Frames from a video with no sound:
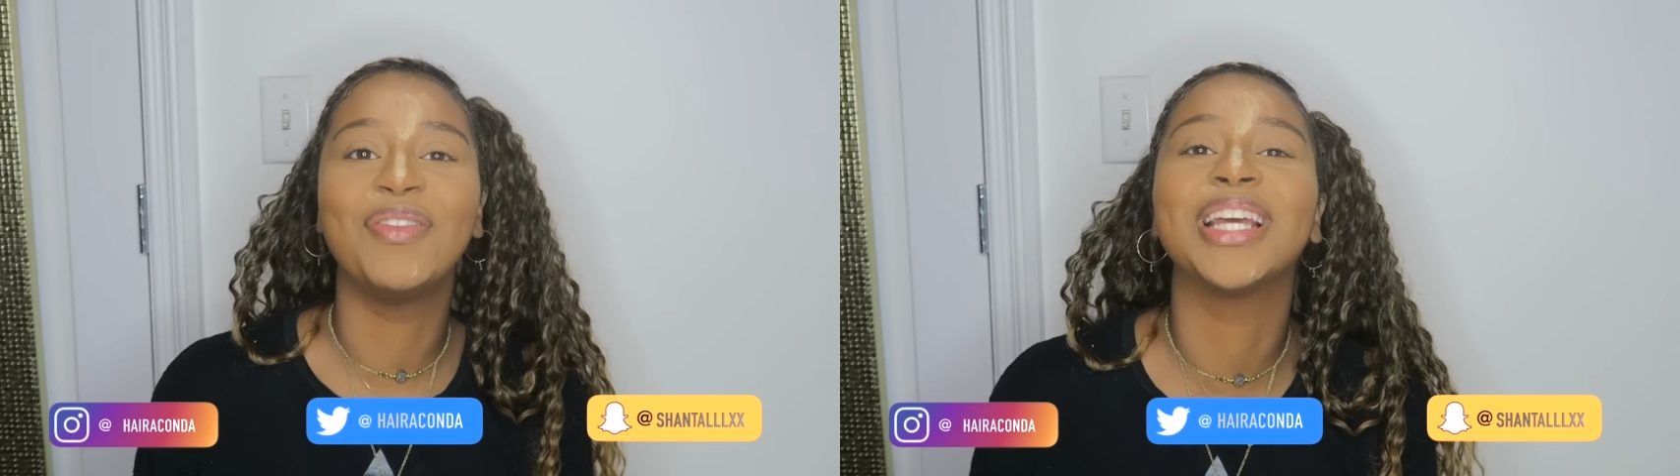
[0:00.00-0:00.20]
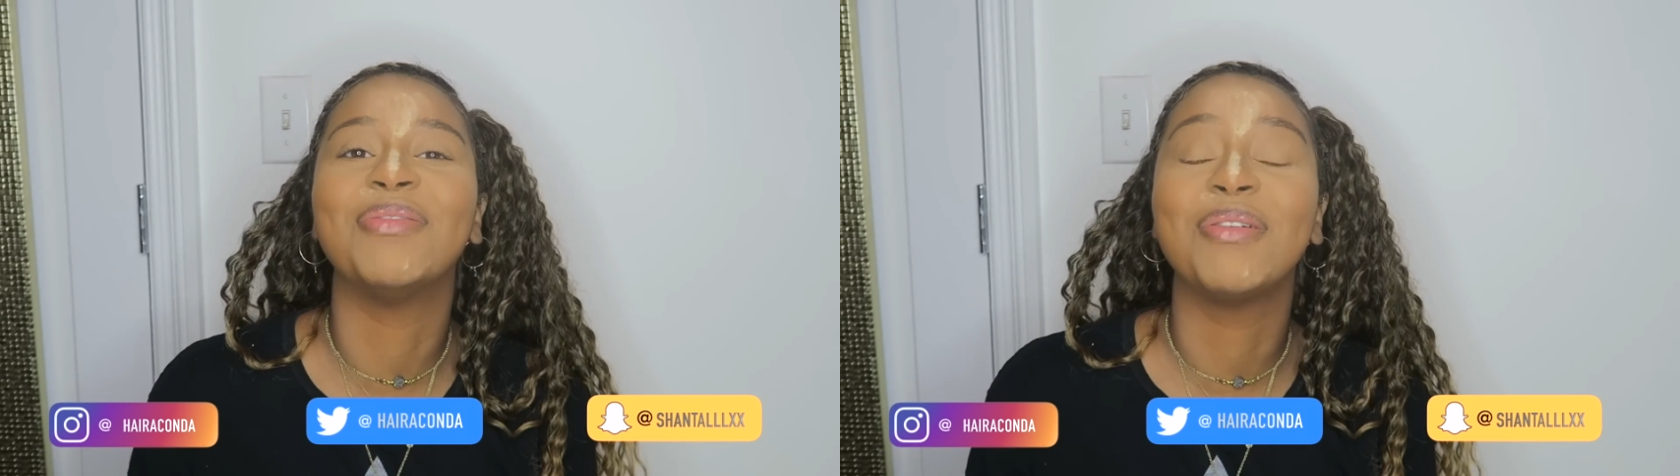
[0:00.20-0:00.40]

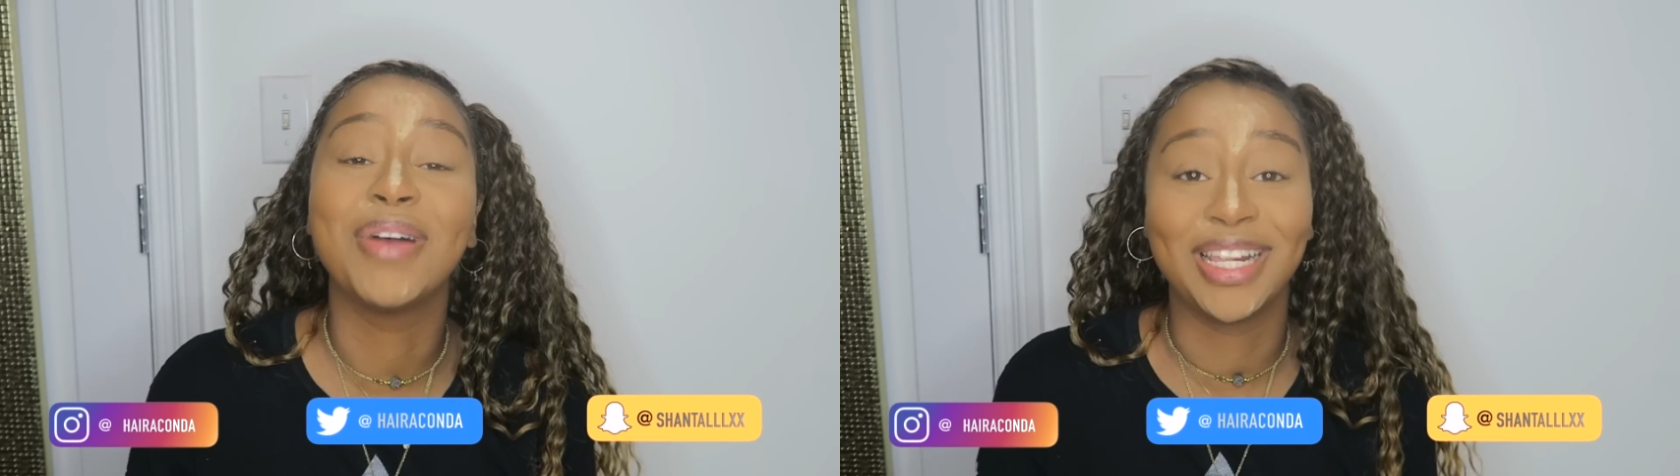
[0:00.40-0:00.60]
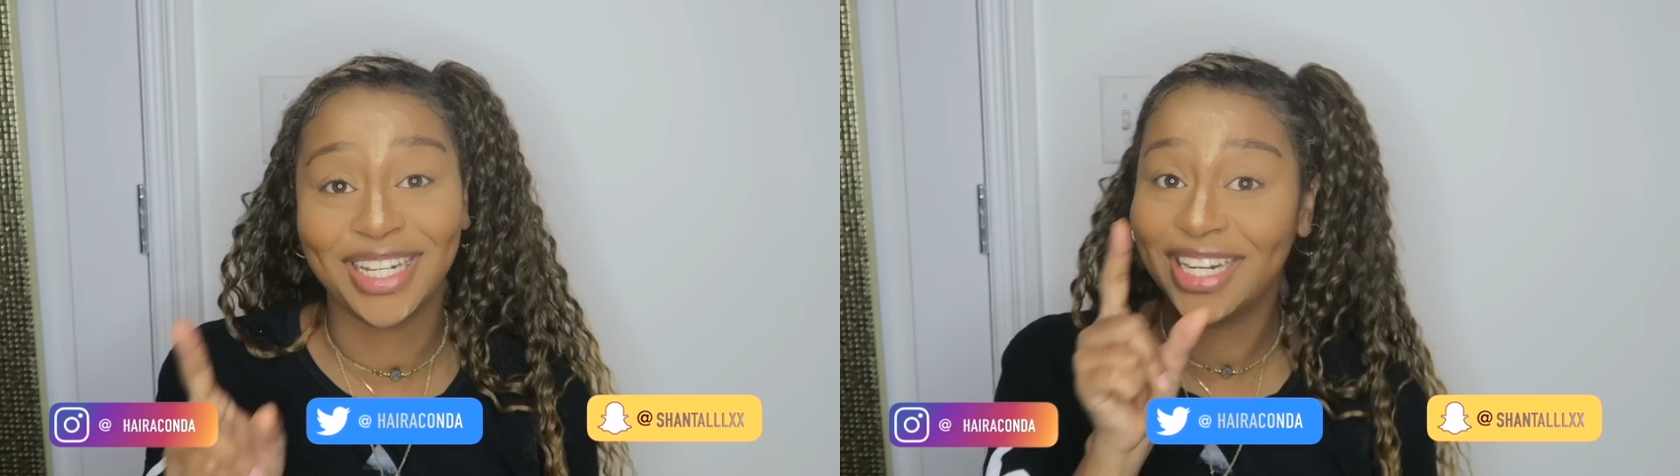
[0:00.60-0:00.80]
every time I
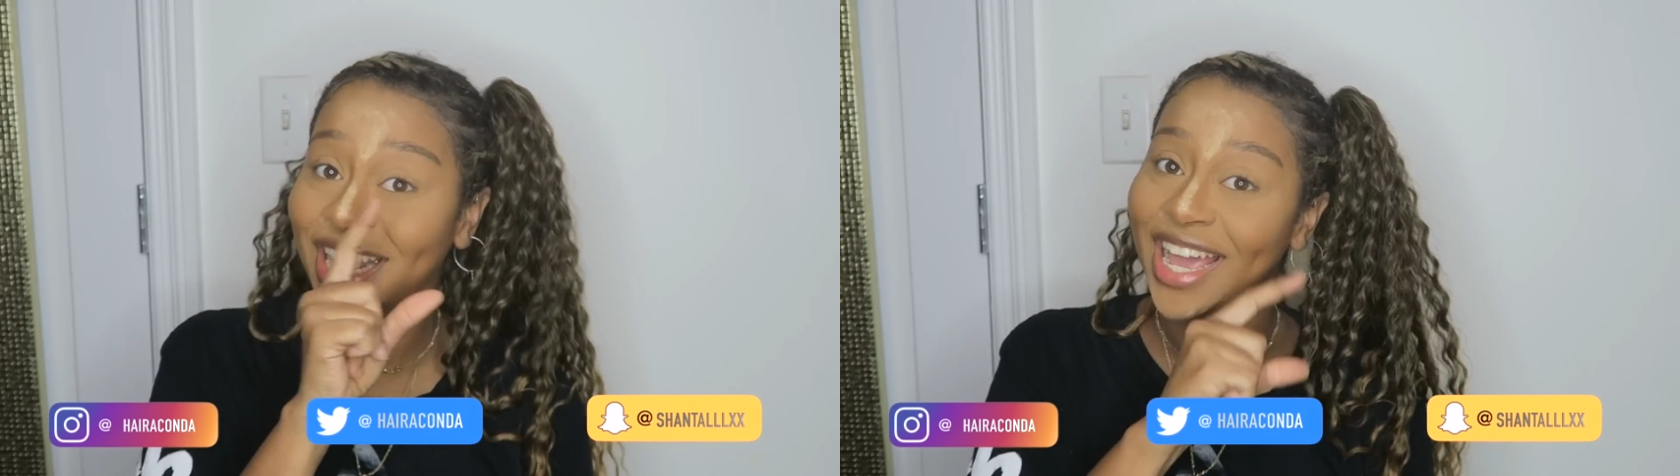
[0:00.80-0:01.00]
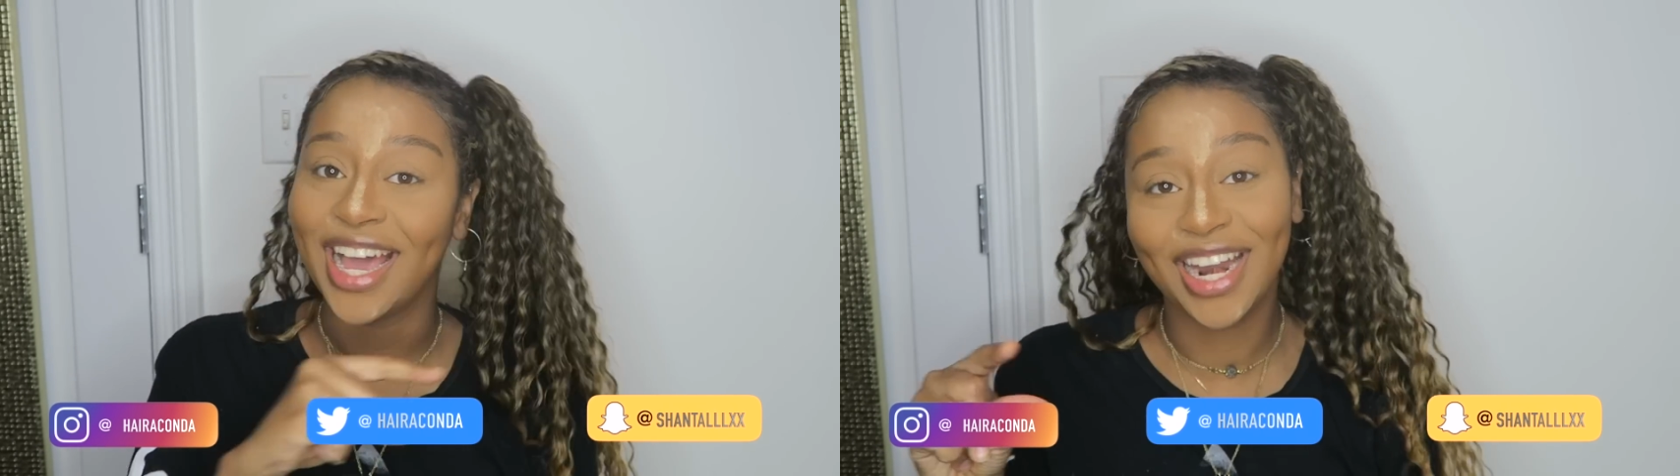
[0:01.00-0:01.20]
mention
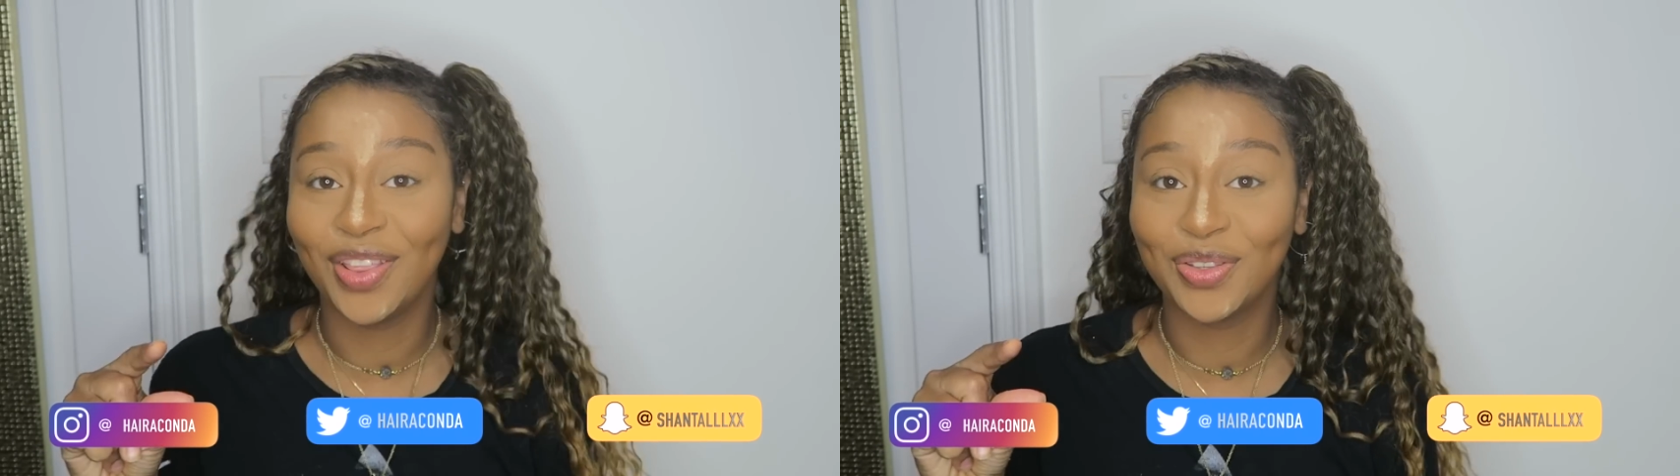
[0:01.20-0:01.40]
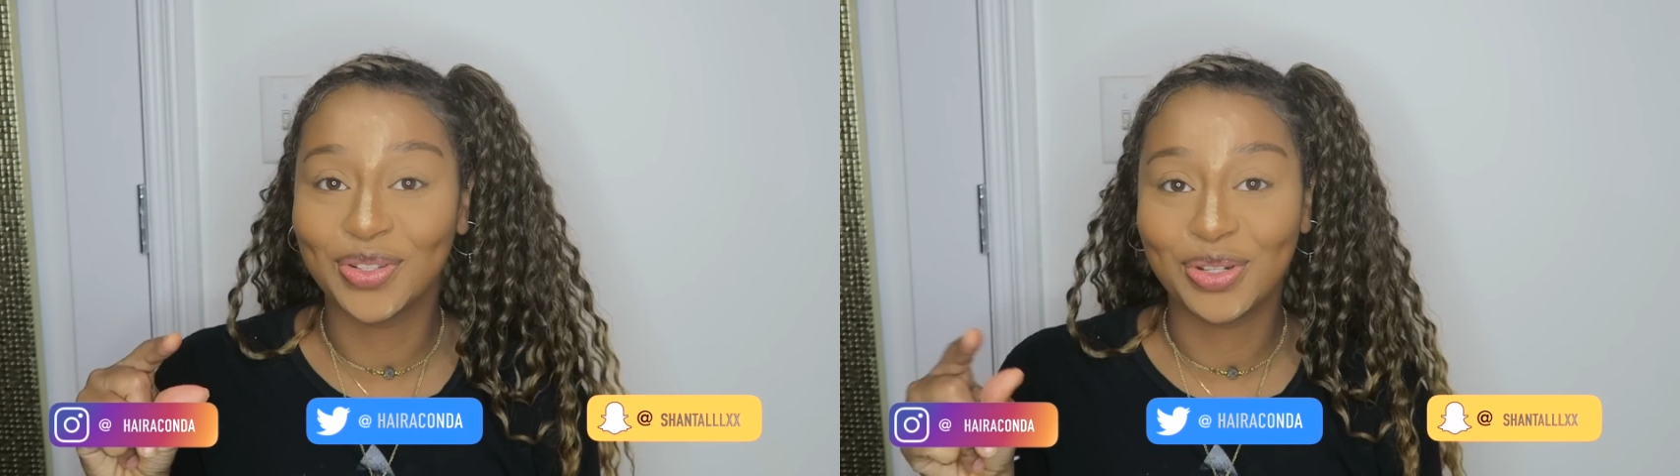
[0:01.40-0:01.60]

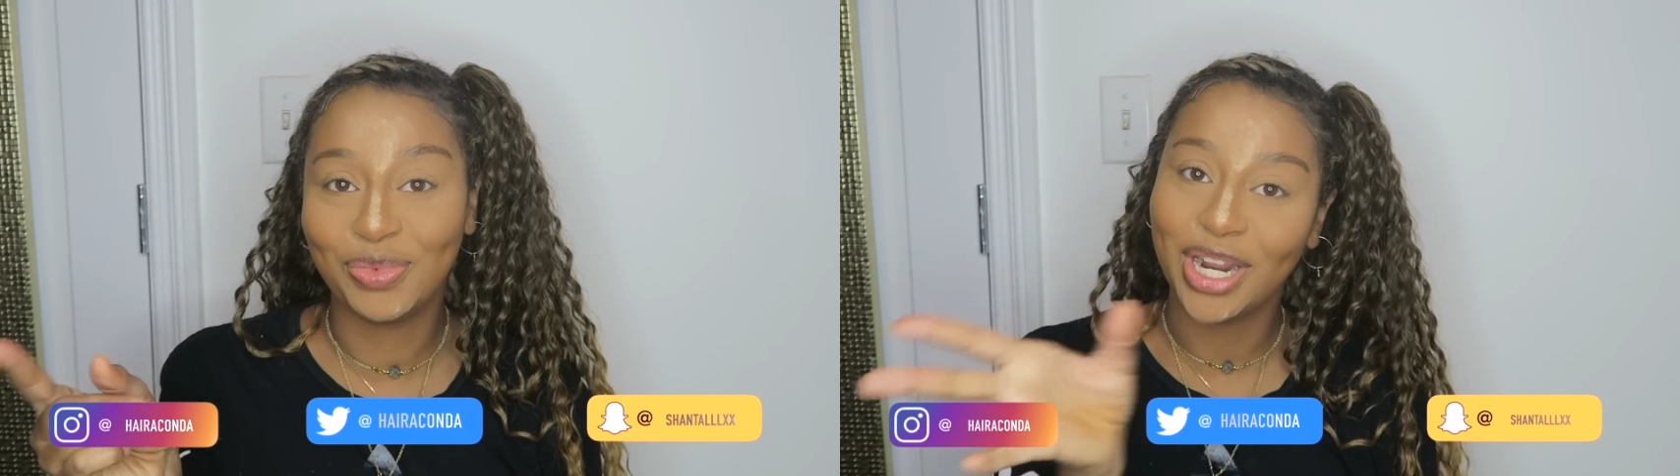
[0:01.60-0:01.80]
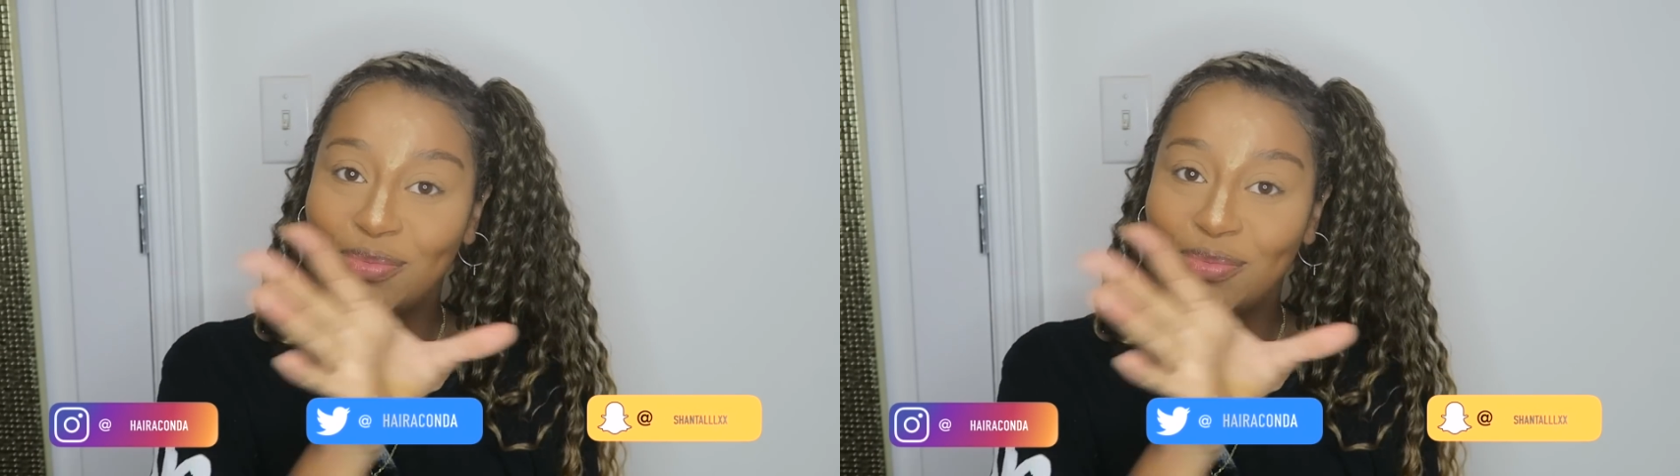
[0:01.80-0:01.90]
another social media,